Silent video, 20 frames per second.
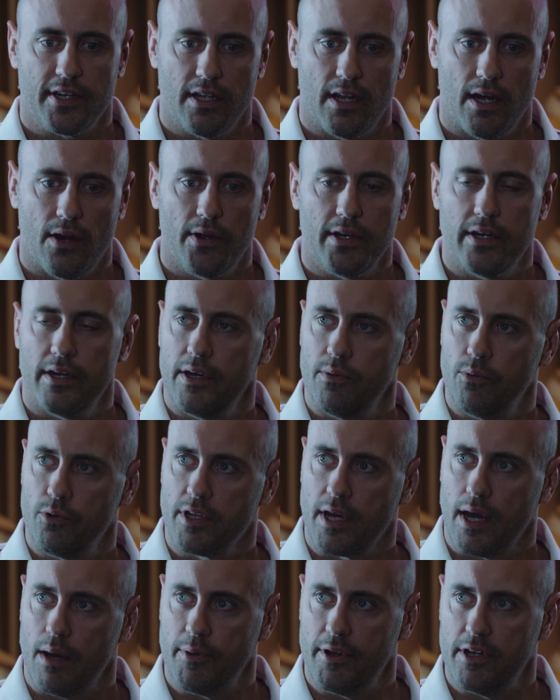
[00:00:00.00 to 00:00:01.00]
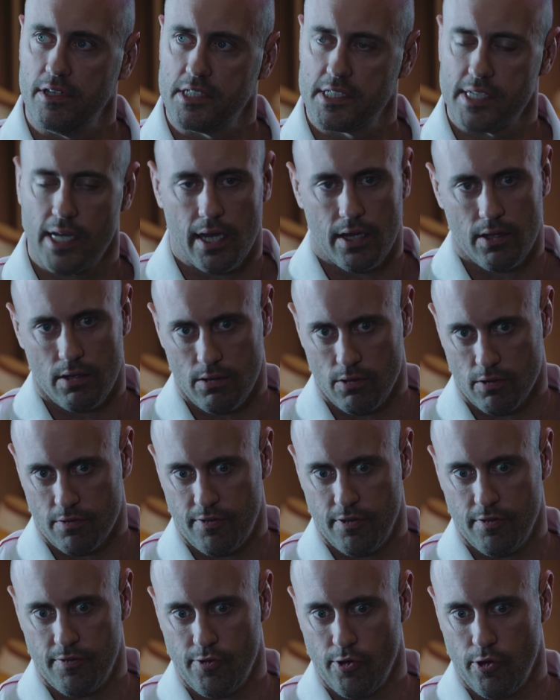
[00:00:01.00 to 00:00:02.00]
He would come in and say, look,
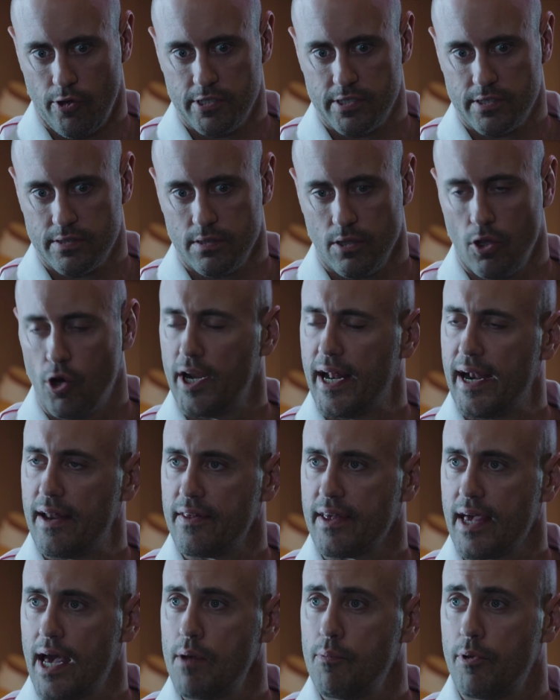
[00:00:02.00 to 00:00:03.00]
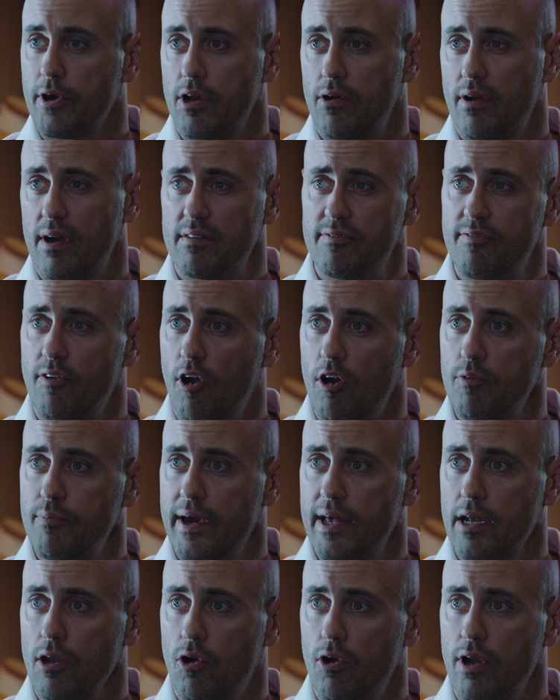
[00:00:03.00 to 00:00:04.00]
for the first line out of the game, we're going to run a
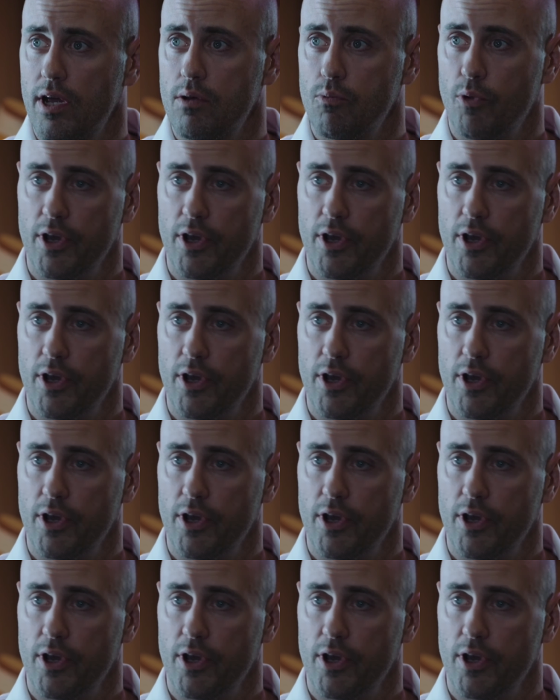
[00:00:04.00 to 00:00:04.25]
5-man line out.